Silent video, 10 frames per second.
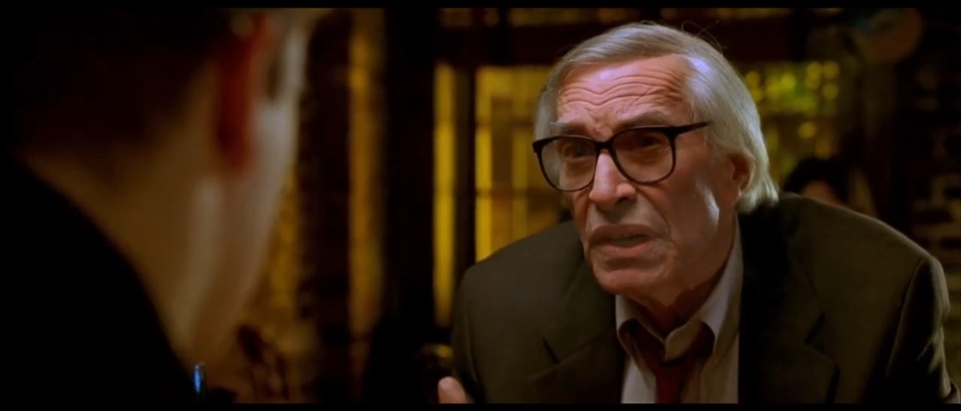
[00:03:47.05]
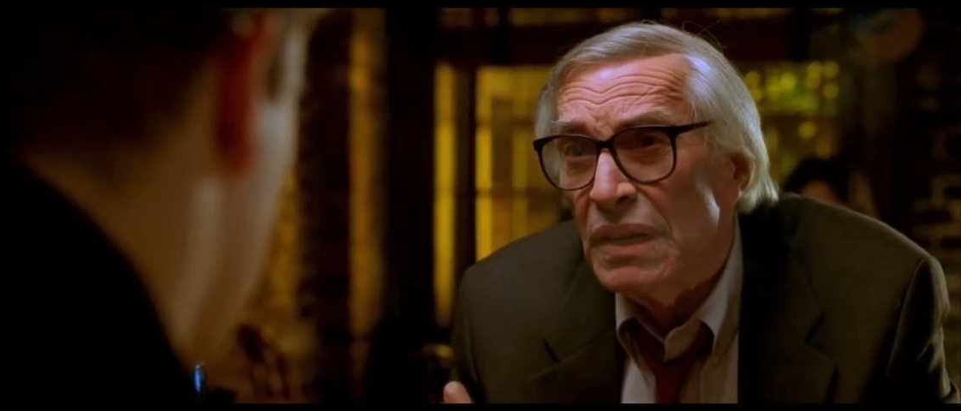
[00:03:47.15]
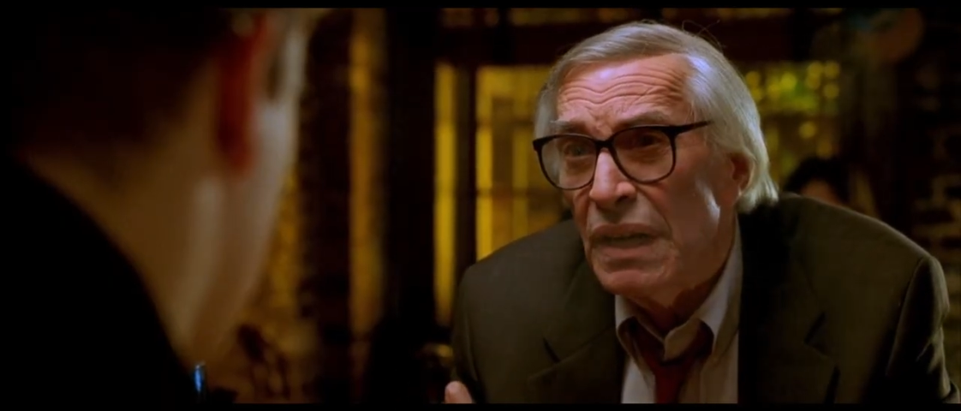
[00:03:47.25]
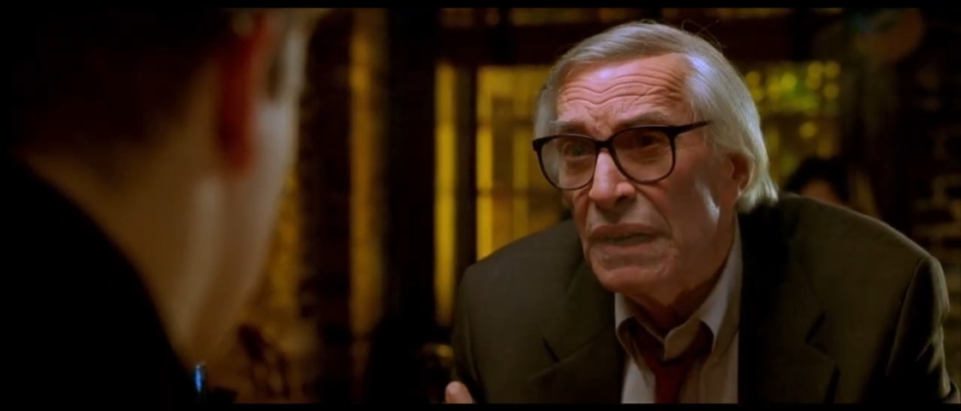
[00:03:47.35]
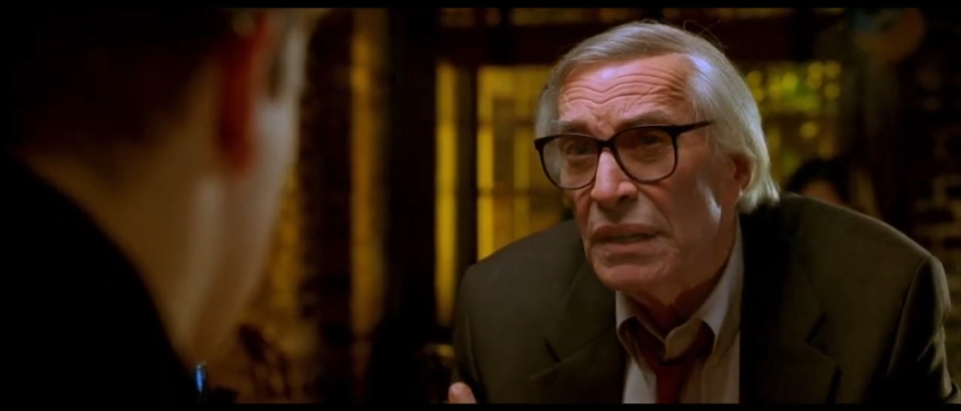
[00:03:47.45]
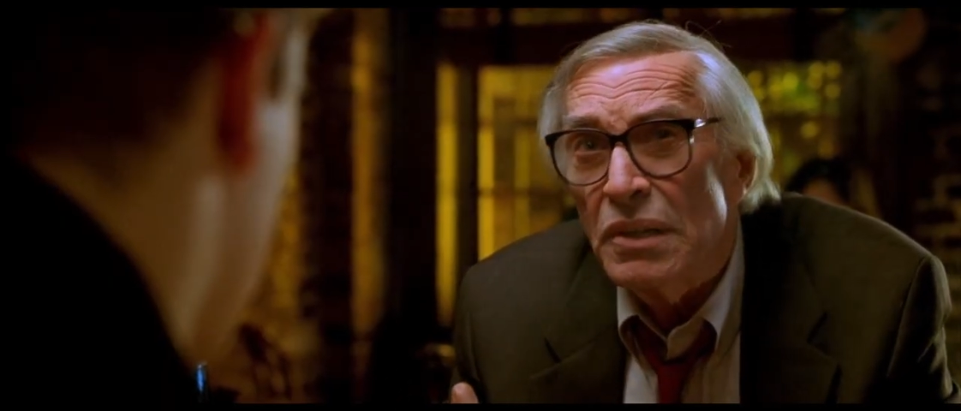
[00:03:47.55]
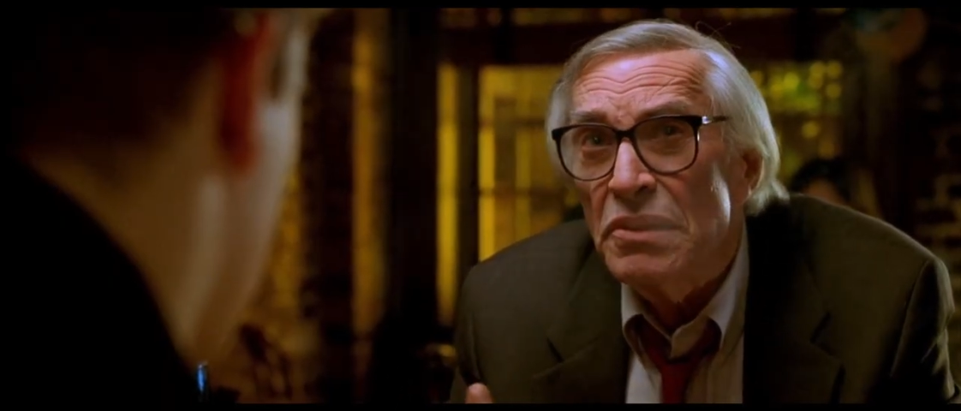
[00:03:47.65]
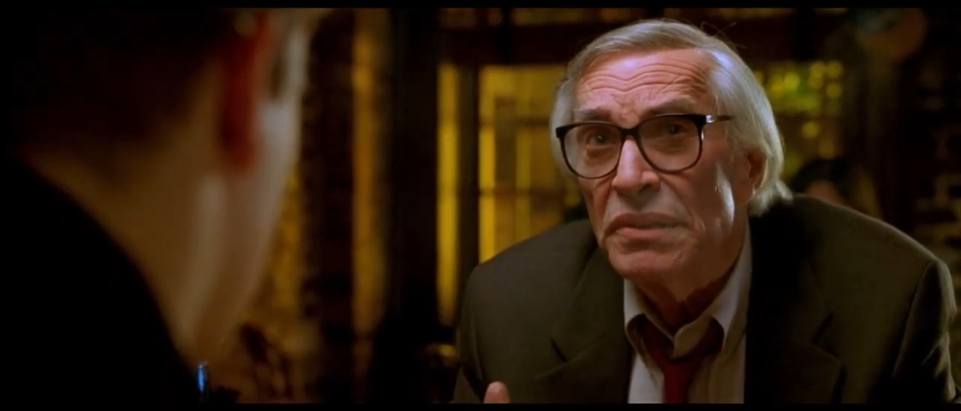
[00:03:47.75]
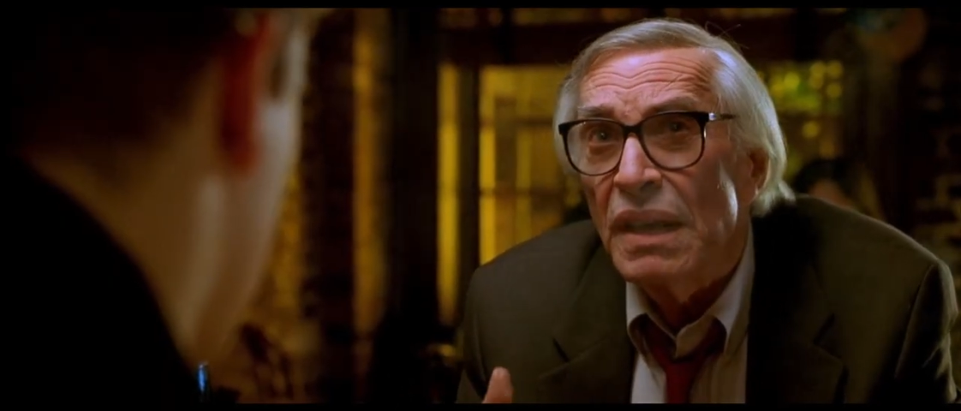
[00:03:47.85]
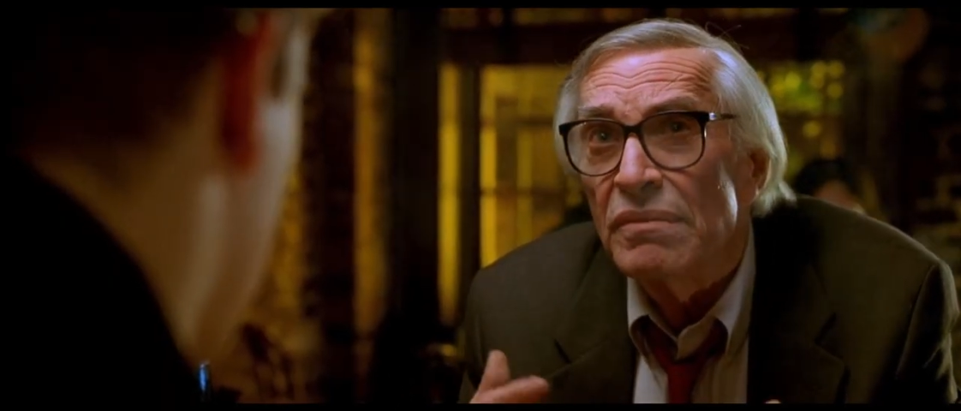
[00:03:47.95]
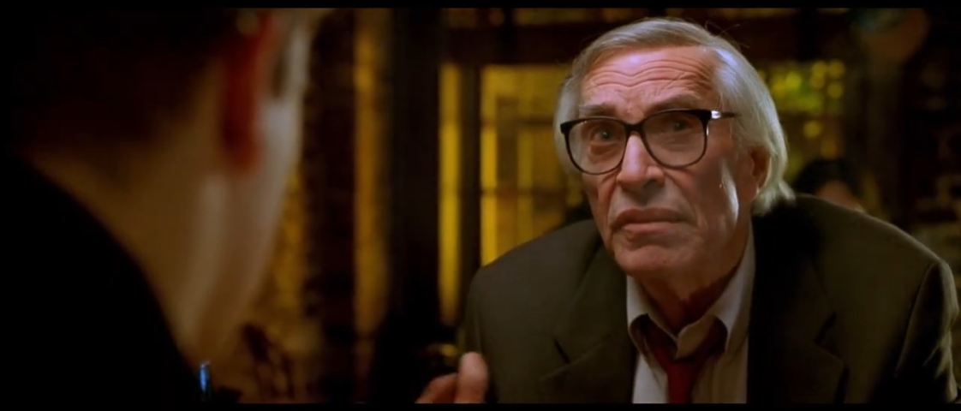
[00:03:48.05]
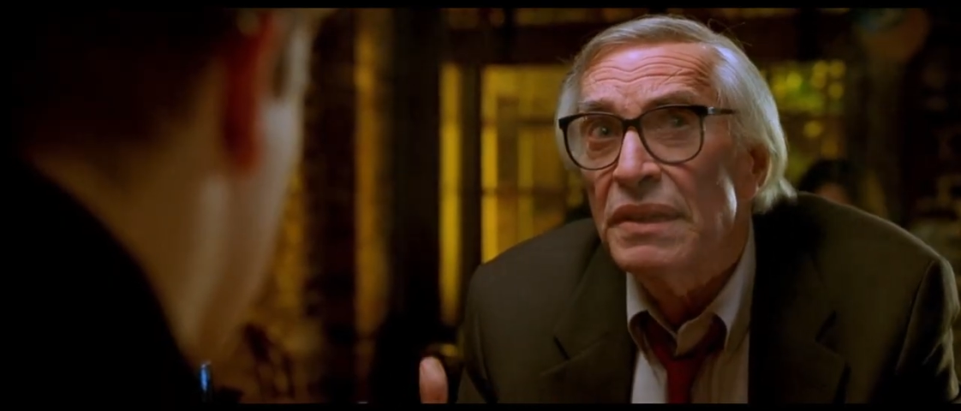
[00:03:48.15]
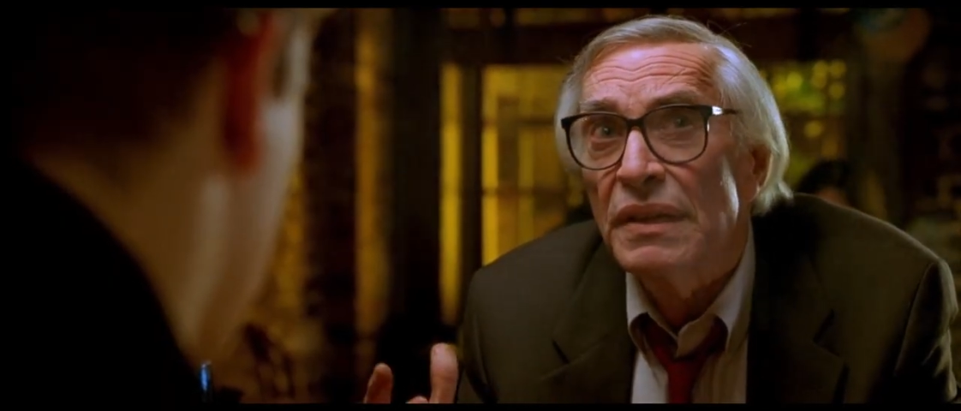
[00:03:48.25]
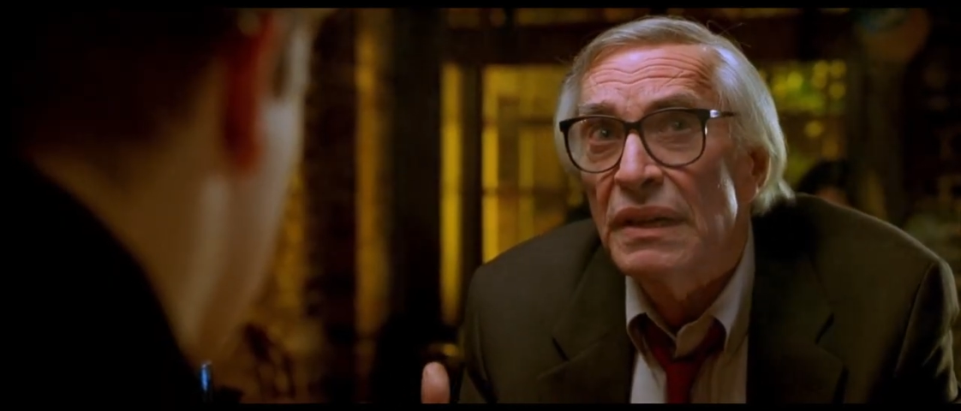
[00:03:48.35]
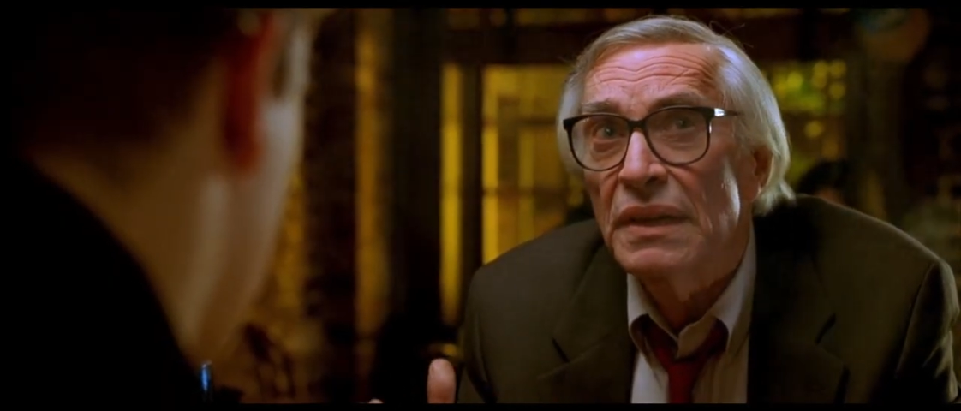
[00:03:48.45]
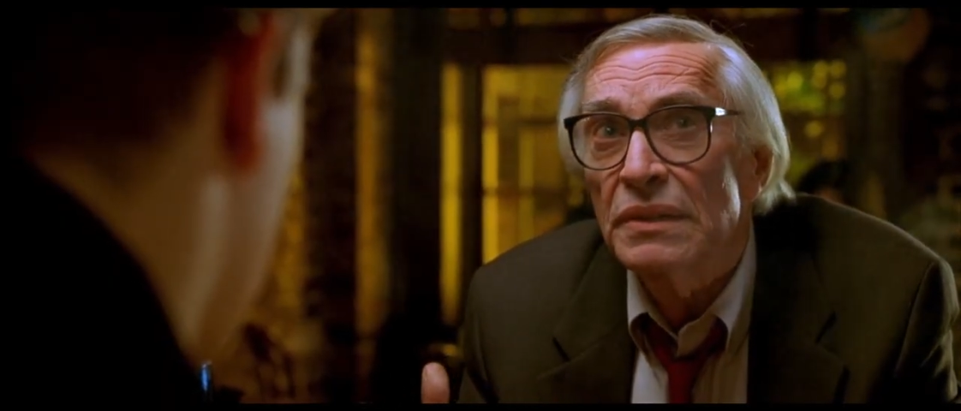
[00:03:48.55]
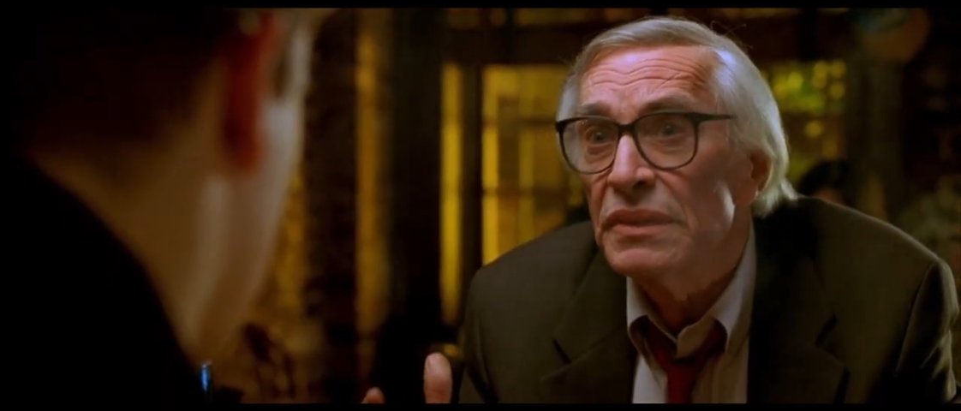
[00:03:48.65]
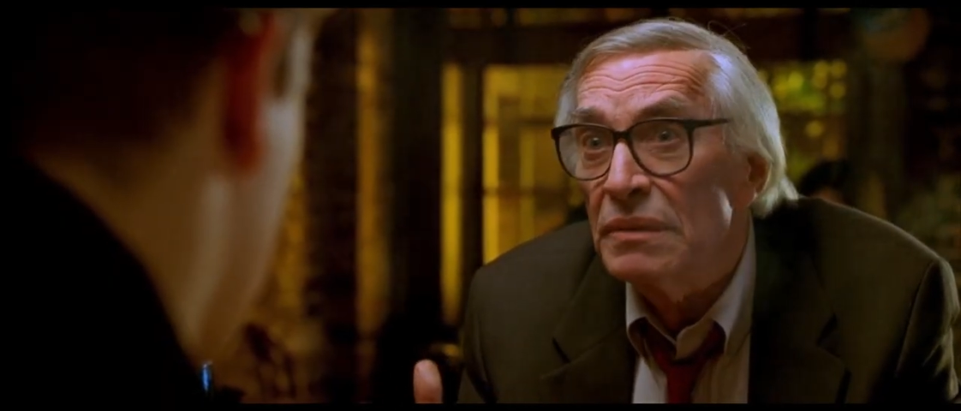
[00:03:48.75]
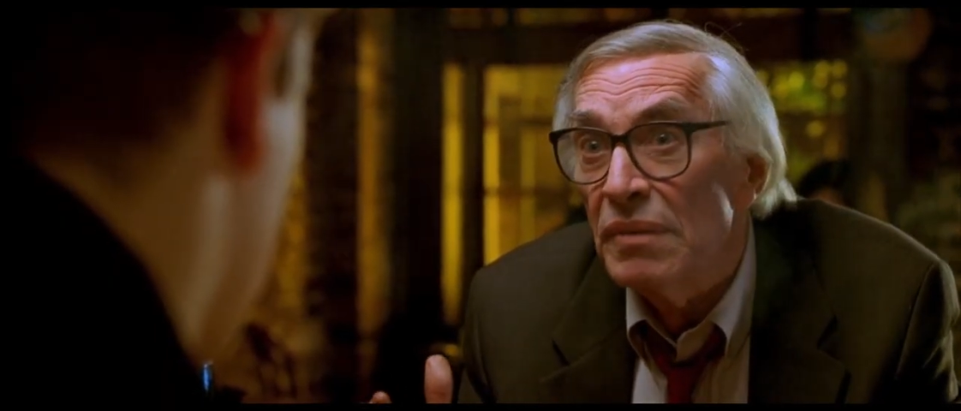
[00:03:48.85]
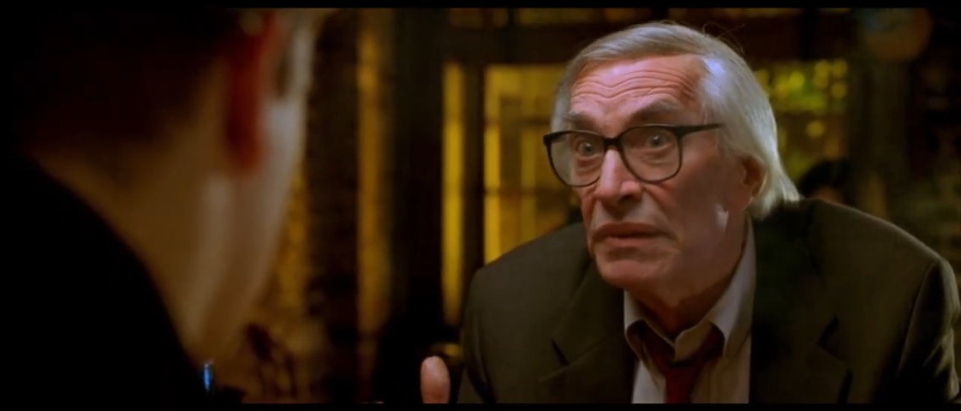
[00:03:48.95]
I learned everything I
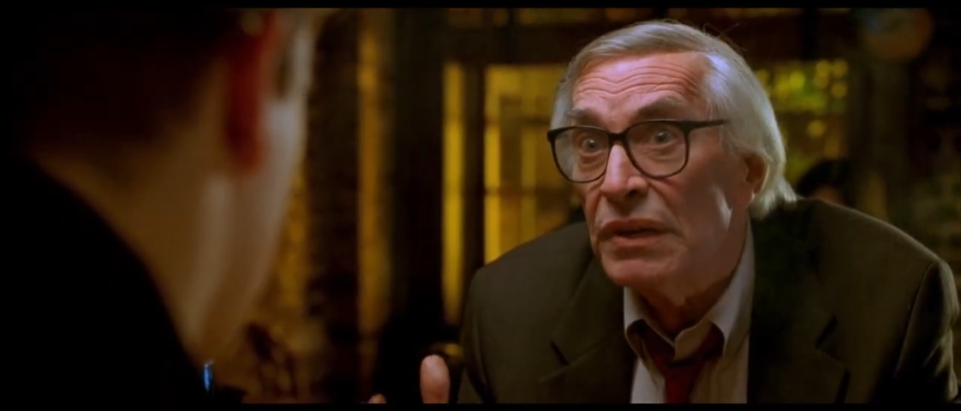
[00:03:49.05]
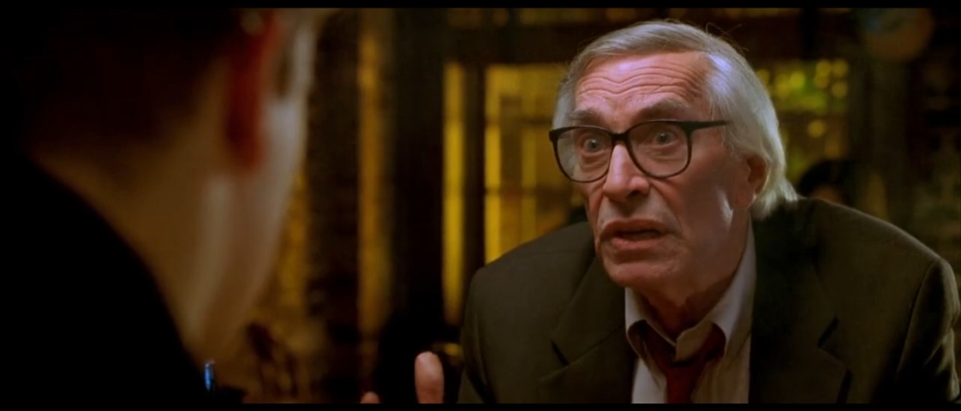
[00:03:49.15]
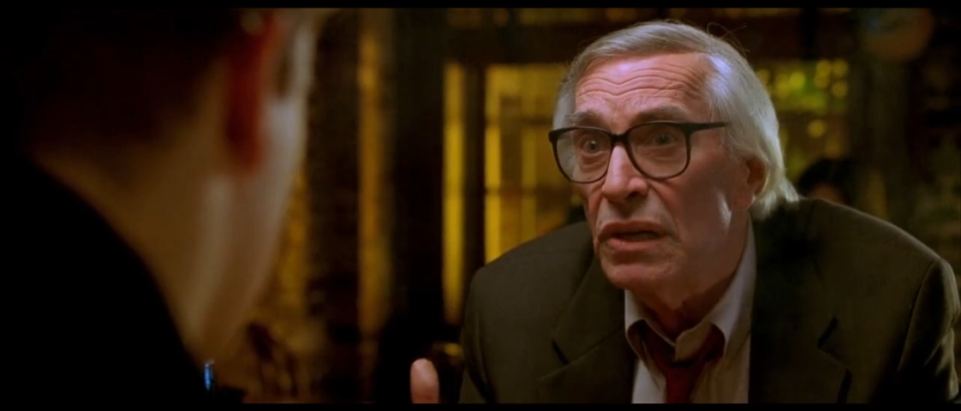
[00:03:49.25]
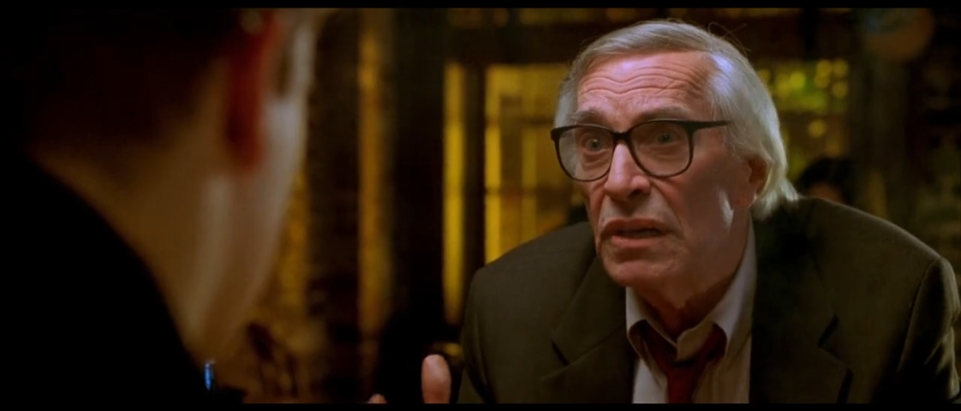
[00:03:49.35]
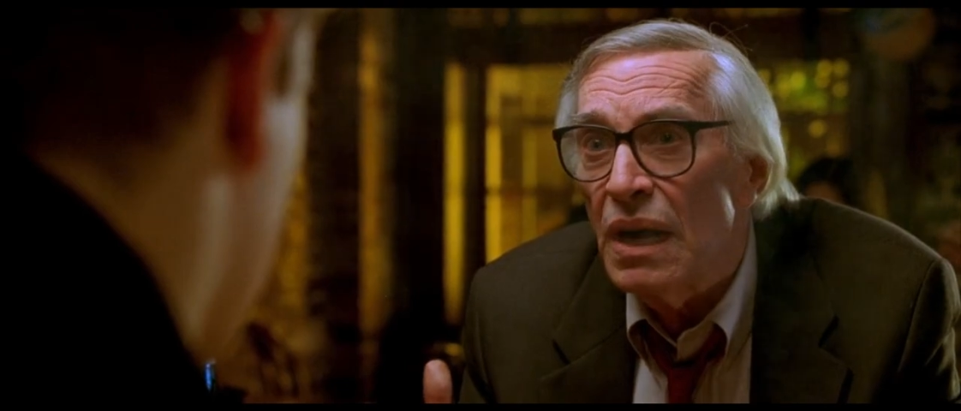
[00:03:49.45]
could about the law.